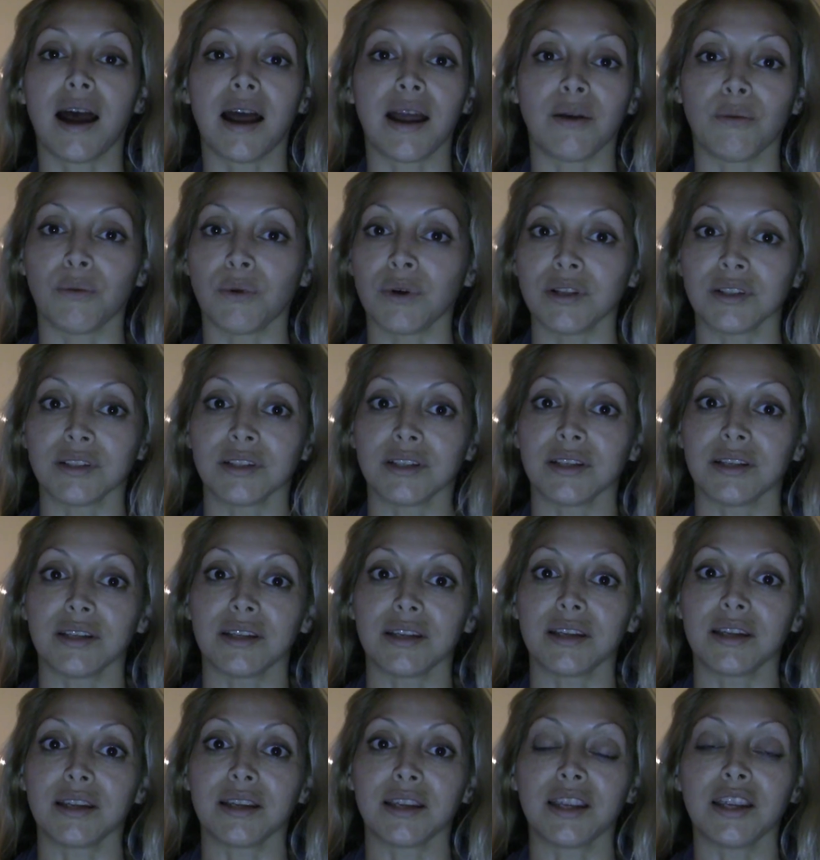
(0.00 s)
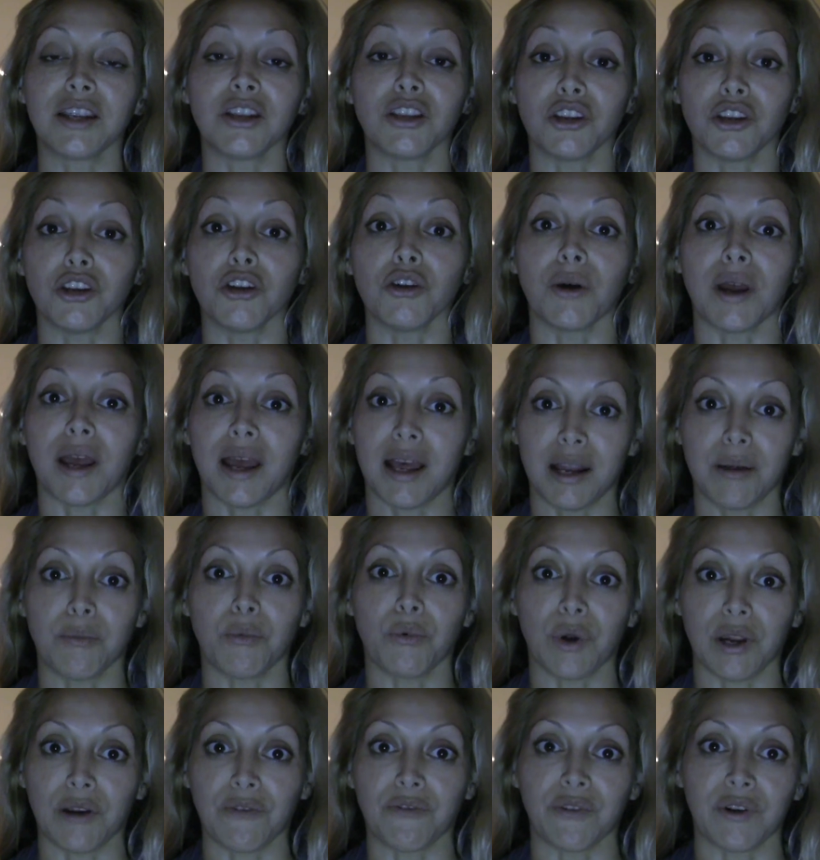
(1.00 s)
it wasn't, he knew I had a
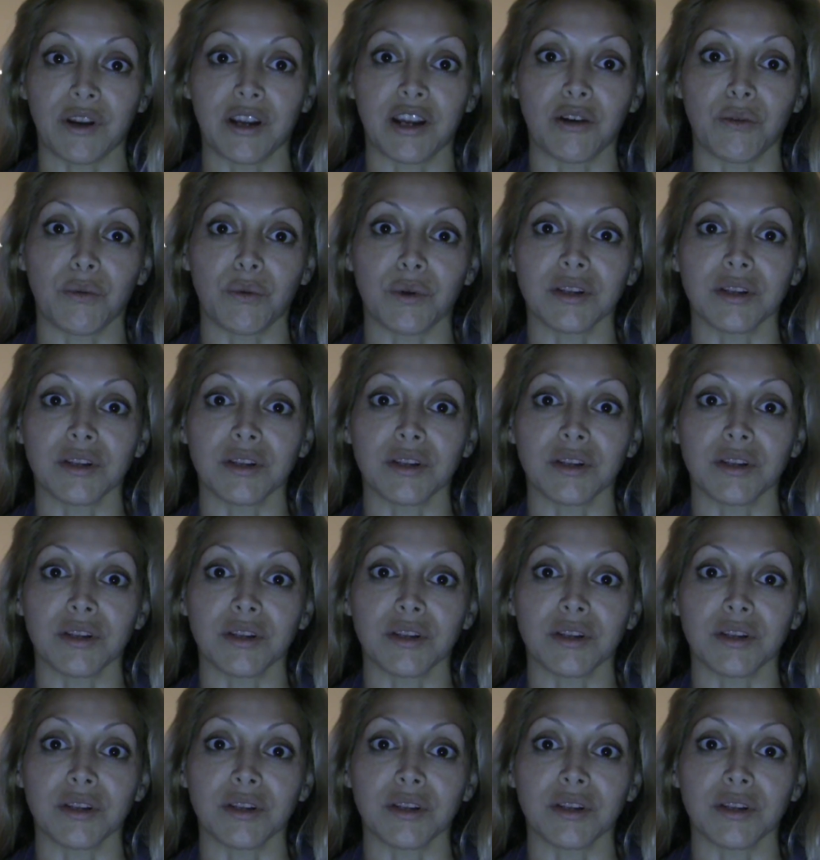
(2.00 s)
boyfriend. It